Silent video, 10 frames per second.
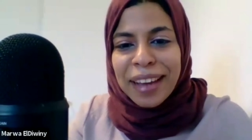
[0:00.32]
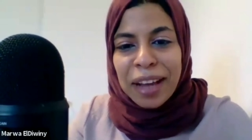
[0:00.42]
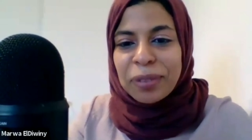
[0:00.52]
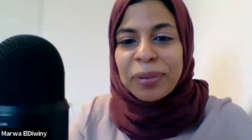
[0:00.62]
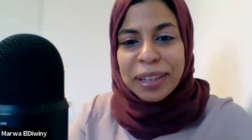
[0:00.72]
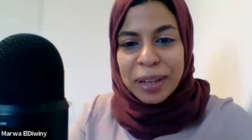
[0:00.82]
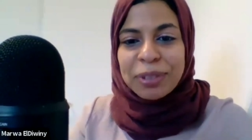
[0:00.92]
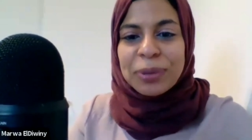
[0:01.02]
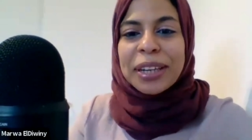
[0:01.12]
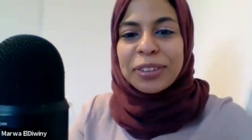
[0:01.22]
Hello and welcome
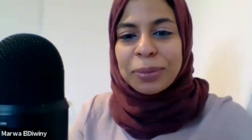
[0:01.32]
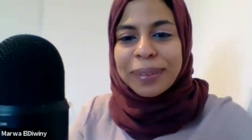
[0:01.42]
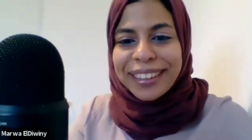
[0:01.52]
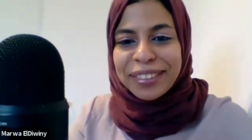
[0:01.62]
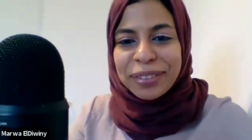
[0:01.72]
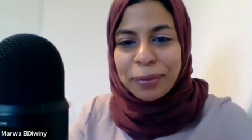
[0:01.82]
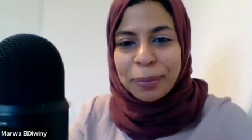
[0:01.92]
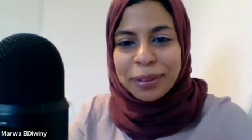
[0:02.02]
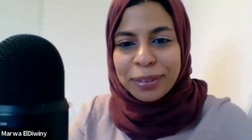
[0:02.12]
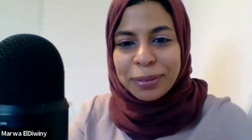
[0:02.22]
to IEEE Soft
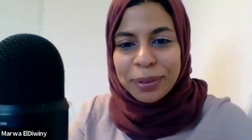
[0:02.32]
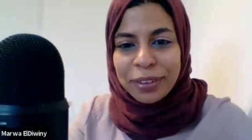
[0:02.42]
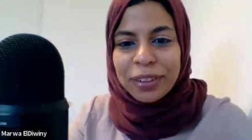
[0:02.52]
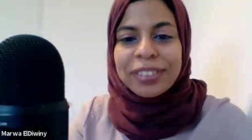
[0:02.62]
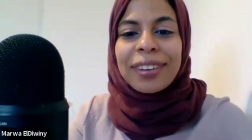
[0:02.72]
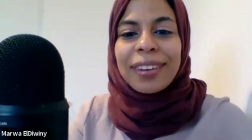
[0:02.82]
Robotics podcast.